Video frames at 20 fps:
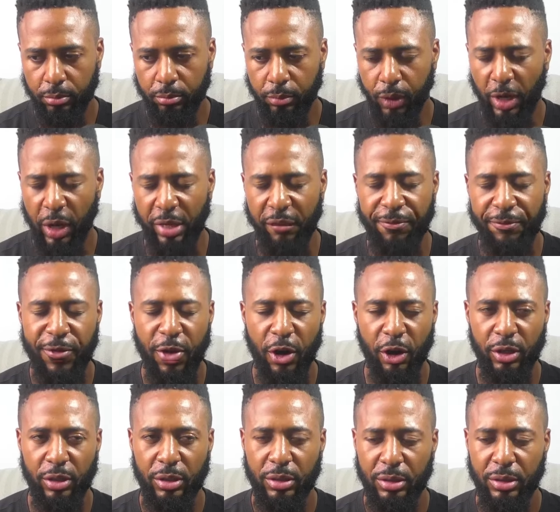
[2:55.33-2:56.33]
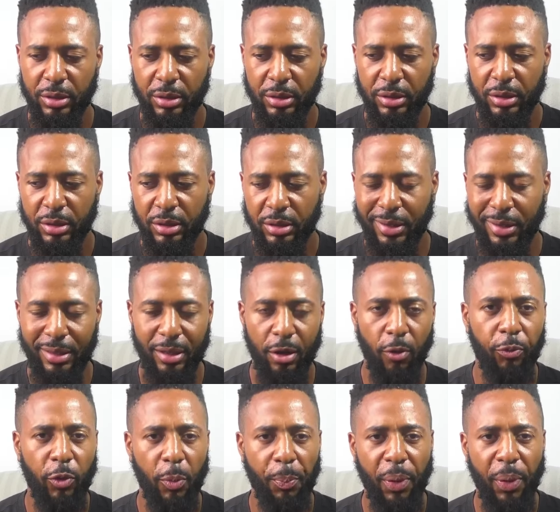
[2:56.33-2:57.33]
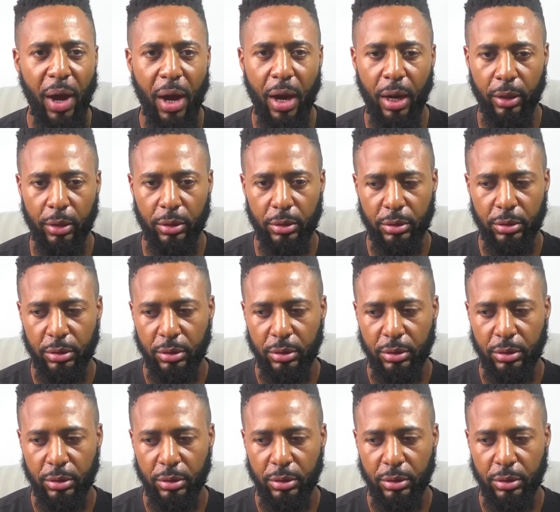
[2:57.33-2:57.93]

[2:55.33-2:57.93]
But if you're not up to par,